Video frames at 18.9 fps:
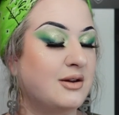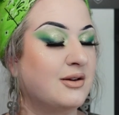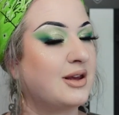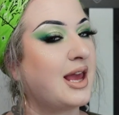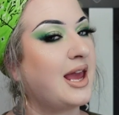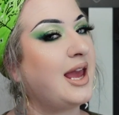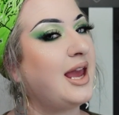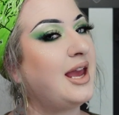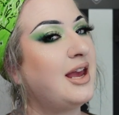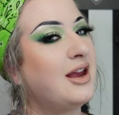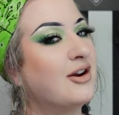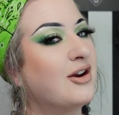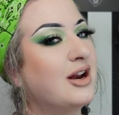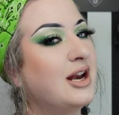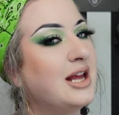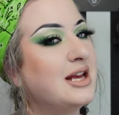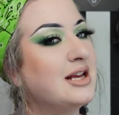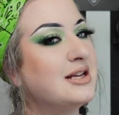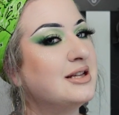Okay, here
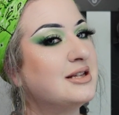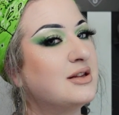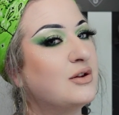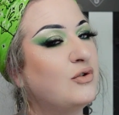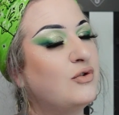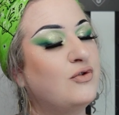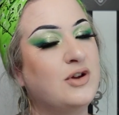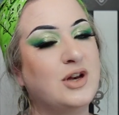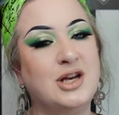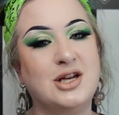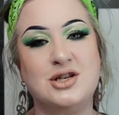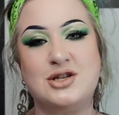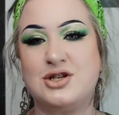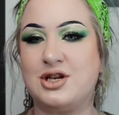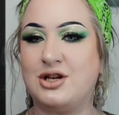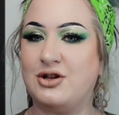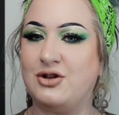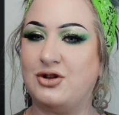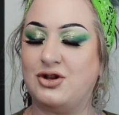it is, the finished
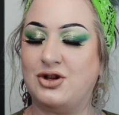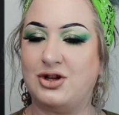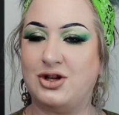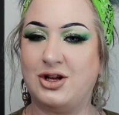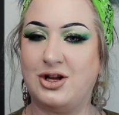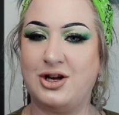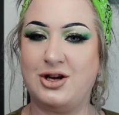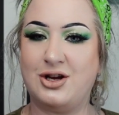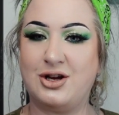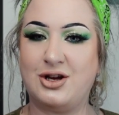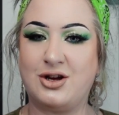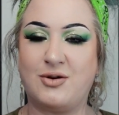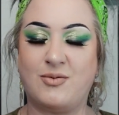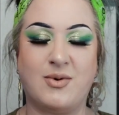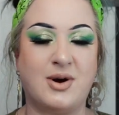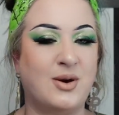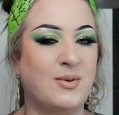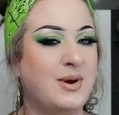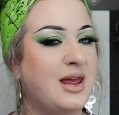look.
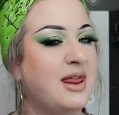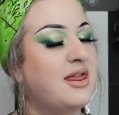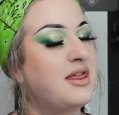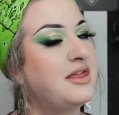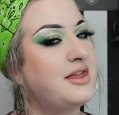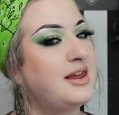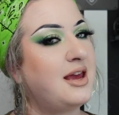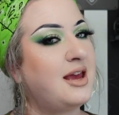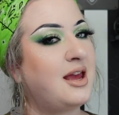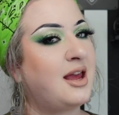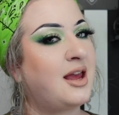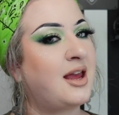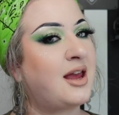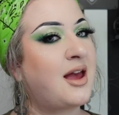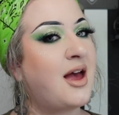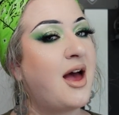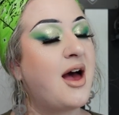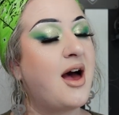What do we think?